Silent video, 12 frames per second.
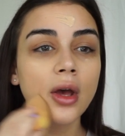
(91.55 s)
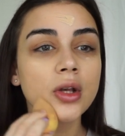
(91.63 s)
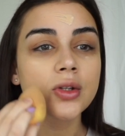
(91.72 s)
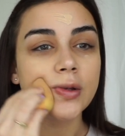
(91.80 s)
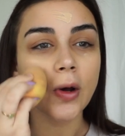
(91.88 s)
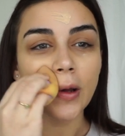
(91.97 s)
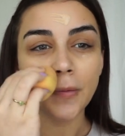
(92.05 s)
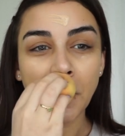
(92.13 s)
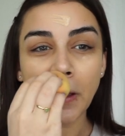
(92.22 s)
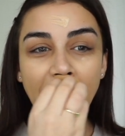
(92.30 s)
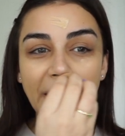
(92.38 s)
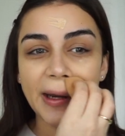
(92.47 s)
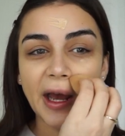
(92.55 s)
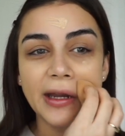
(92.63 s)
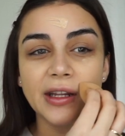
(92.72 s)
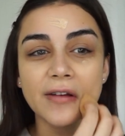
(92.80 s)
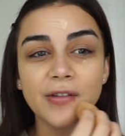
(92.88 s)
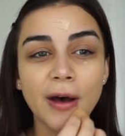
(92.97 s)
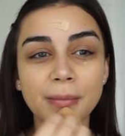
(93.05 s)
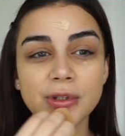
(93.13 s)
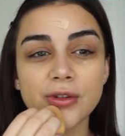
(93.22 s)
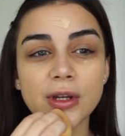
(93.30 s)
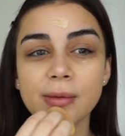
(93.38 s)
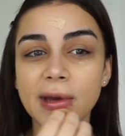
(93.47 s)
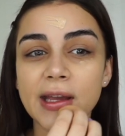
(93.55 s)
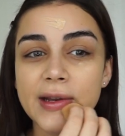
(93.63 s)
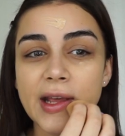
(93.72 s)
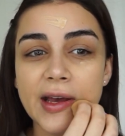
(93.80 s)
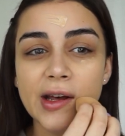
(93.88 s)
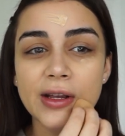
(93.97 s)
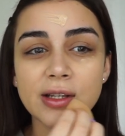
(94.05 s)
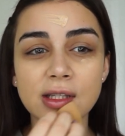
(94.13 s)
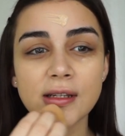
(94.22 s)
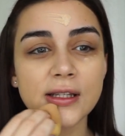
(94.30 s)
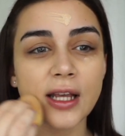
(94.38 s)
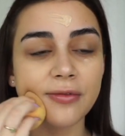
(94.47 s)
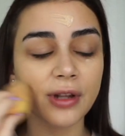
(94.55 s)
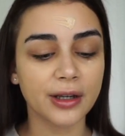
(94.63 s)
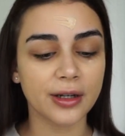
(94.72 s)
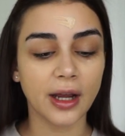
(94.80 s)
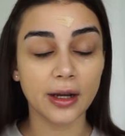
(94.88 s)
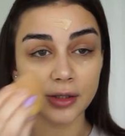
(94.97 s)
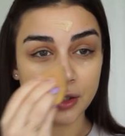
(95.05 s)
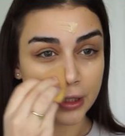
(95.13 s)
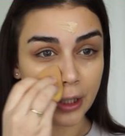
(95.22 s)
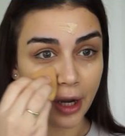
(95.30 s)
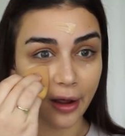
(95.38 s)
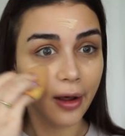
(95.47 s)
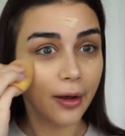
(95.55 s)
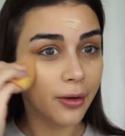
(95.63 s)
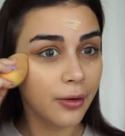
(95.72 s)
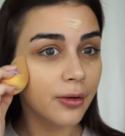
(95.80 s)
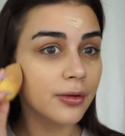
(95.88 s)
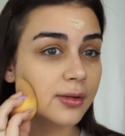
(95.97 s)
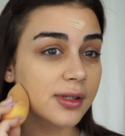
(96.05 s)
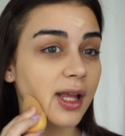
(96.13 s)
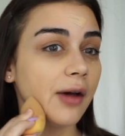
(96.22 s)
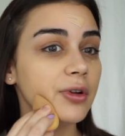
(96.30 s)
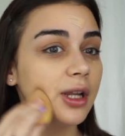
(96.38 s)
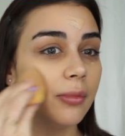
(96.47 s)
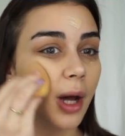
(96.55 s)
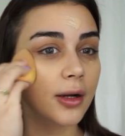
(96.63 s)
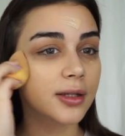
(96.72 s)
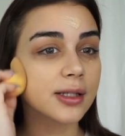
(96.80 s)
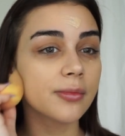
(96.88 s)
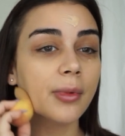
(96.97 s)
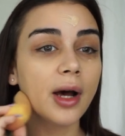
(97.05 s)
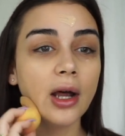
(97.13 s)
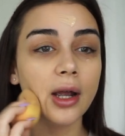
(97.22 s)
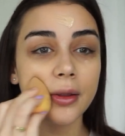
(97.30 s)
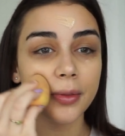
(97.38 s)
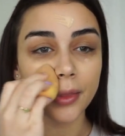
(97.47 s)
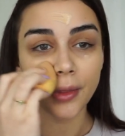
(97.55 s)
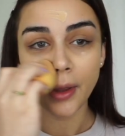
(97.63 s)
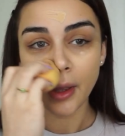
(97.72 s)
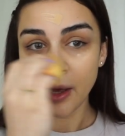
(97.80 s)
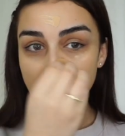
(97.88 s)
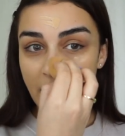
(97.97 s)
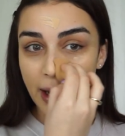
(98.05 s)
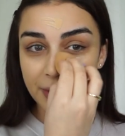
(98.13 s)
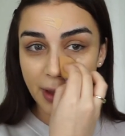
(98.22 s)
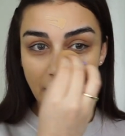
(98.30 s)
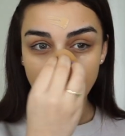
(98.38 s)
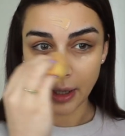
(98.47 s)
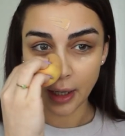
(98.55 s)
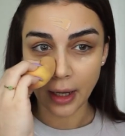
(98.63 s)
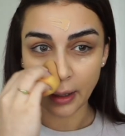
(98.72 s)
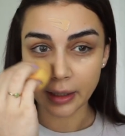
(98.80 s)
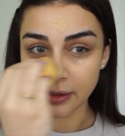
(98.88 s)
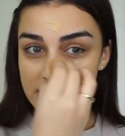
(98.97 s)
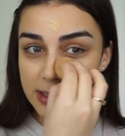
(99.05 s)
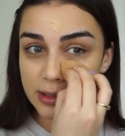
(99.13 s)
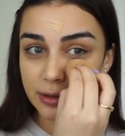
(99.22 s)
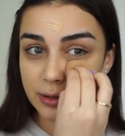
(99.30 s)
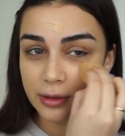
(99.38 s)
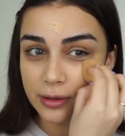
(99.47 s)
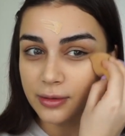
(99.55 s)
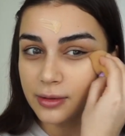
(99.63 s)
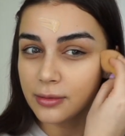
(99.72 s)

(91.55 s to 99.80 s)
So I figured I'd give up doing my nails to save like an extra 70 bucks a month, and that way I can still